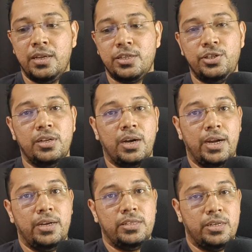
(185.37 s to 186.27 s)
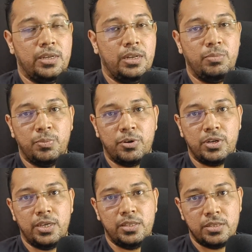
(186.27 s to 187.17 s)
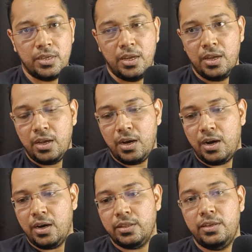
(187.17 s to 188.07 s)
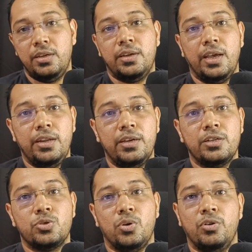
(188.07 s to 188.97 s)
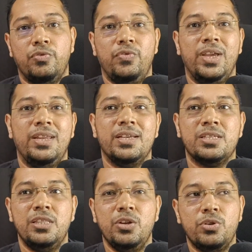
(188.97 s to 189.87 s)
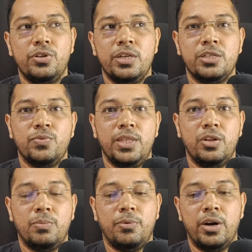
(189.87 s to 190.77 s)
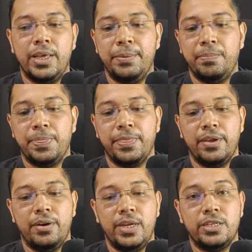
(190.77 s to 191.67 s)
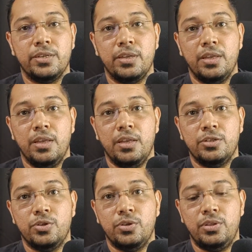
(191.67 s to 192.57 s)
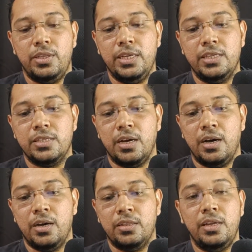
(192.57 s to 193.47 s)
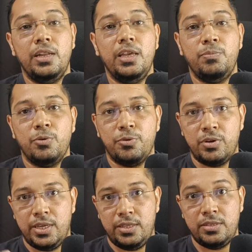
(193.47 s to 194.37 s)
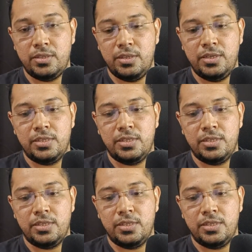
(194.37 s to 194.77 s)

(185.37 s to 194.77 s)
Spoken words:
and HDL, high density lipoproteins, are the carriers of various nutrients within your body, right? So these are the lipoproteins.